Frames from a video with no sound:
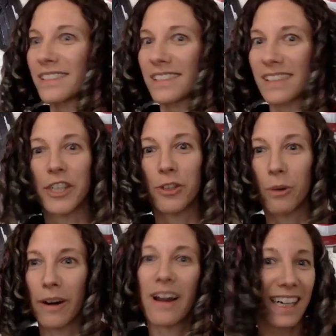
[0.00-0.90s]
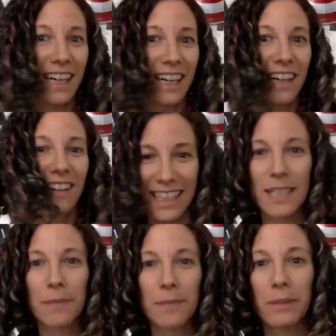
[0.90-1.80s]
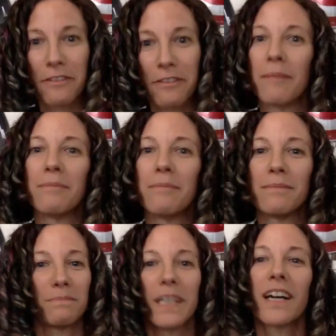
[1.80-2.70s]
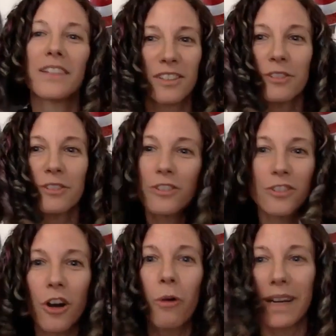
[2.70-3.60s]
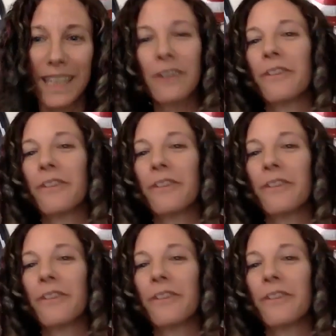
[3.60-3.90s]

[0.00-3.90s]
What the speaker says: you are not inclined to believe them because you just don't want to hear them.